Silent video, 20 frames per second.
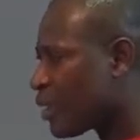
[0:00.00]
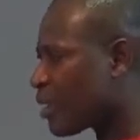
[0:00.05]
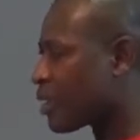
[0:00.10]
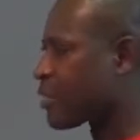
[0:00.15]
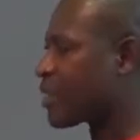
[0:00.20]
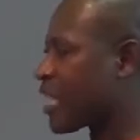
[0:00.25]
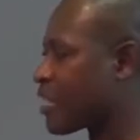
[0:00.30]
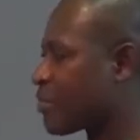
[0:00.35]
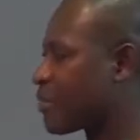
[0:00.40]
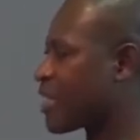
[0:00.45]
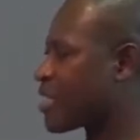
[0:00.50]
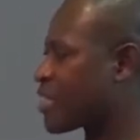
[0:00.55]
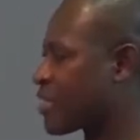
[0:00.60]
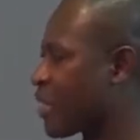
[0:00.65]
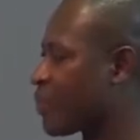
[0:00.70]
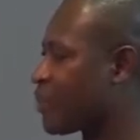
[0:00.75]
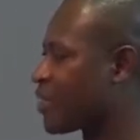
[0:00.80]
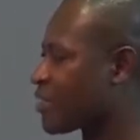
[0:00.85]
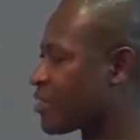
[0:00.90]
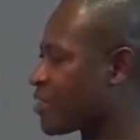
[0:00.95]
It has been
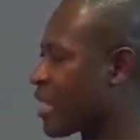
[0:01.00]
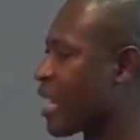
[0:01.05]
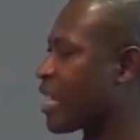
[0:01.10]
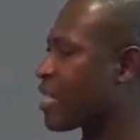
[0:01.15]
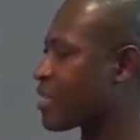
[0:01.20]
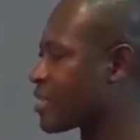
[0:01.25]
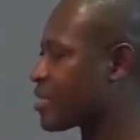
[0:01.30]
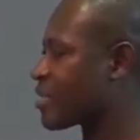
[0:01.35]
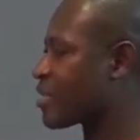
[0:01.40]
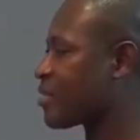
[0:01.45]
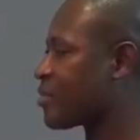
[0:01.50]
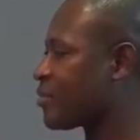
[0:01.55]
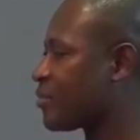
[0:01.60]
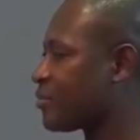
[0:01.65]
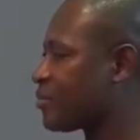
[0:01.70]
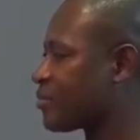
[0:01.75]
established that